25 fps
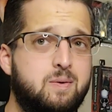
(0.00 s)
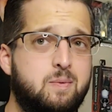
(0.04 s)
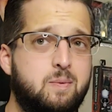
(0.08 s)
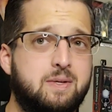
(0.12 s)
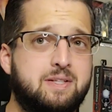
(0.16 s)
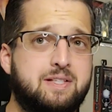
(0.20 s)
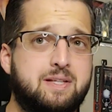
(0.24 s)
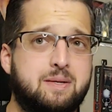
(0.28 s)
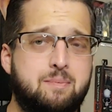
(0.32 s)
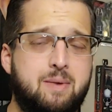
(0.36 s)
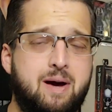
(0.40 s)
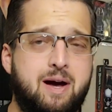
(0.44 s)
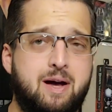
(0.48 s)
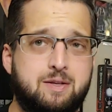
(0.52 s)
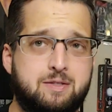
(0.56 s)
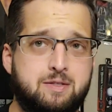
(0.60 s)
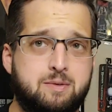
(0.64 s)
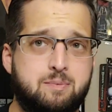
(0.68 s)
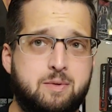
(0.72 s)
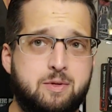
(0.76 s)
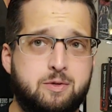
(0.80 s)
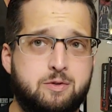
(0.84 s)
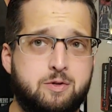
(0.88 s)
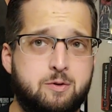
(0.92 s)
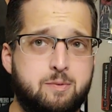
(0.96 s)
What's up, my
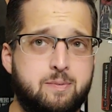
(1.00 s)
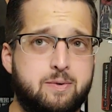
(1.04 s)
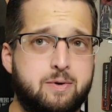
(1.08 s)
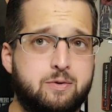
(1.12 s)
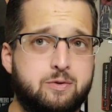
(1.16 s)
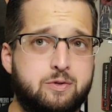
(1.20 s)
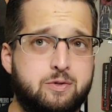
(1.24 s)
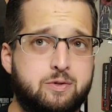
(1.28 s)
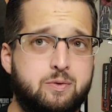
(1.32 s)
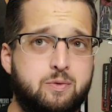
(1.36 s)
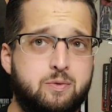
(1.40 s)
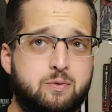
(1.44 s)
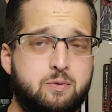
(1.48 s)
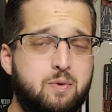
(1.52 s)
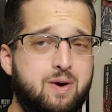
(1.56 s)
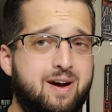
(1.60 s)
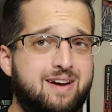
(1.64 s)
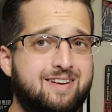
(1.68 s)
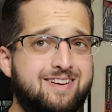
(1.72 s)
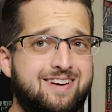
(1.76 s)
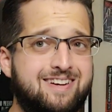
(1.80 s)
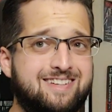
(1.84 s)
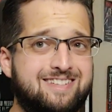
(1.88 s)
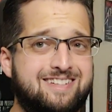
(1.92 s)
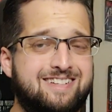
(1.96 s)
awesome YouTubers?
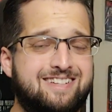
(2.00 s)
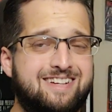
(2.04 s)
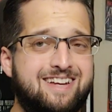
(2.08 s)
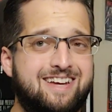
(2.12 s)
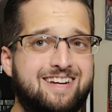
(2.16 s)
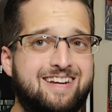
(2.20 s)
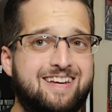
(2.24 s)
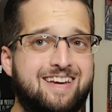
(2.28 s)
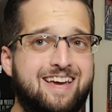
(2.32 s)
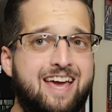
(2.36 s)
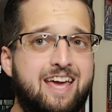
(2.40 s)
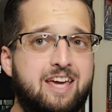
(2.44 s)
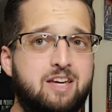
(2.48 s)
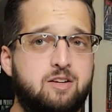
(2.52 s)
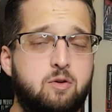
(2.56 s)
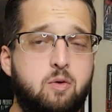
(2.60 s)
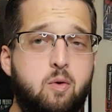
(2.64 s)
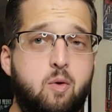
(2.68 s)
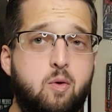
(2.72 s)
Ryan1988